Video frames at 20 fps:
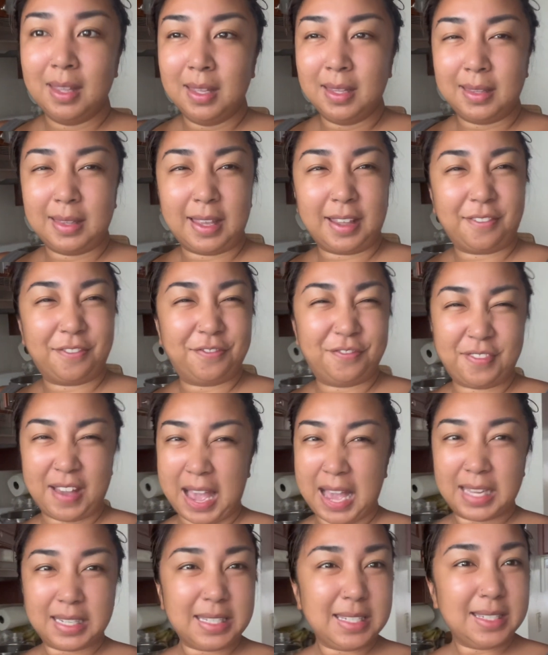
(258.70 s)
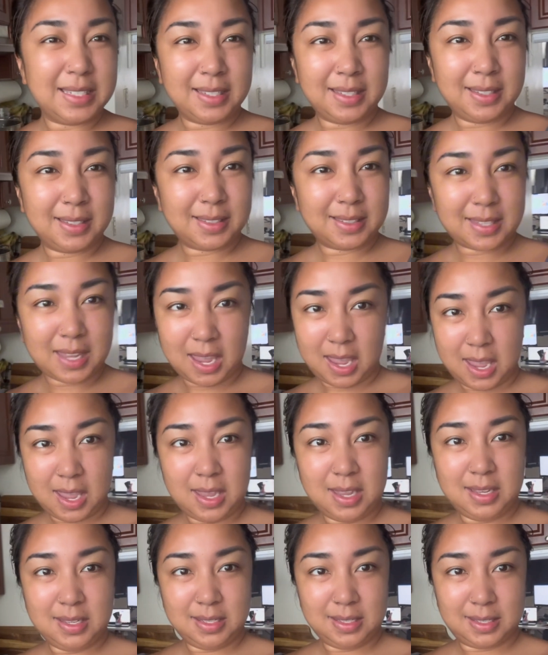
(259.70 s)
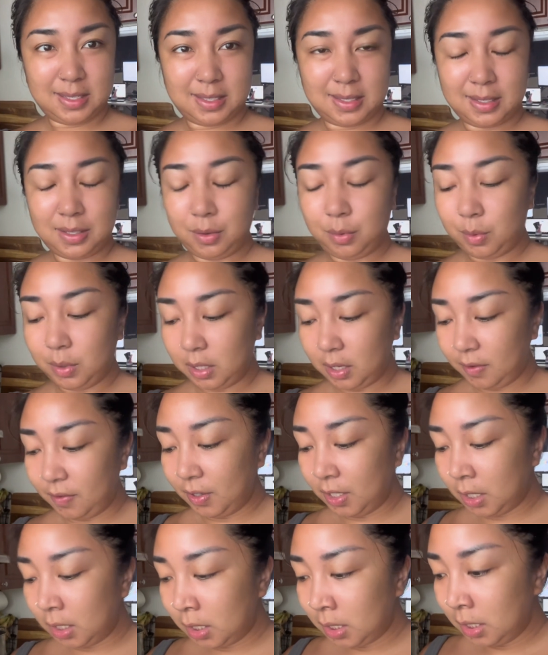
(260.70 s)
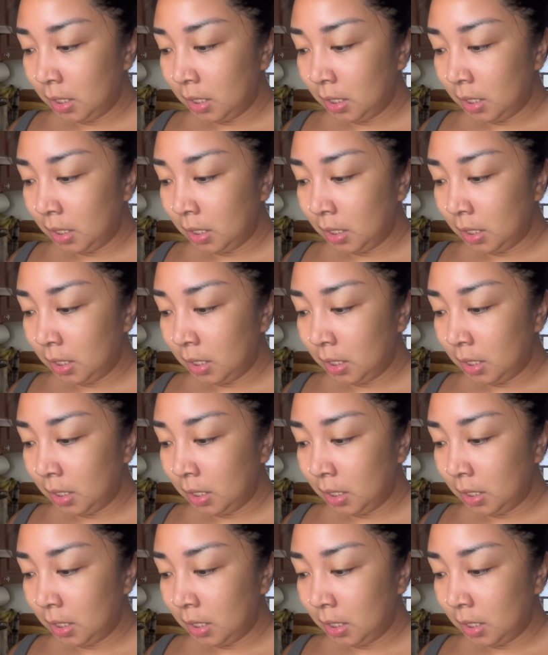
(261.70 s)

like fatty taste or whatever.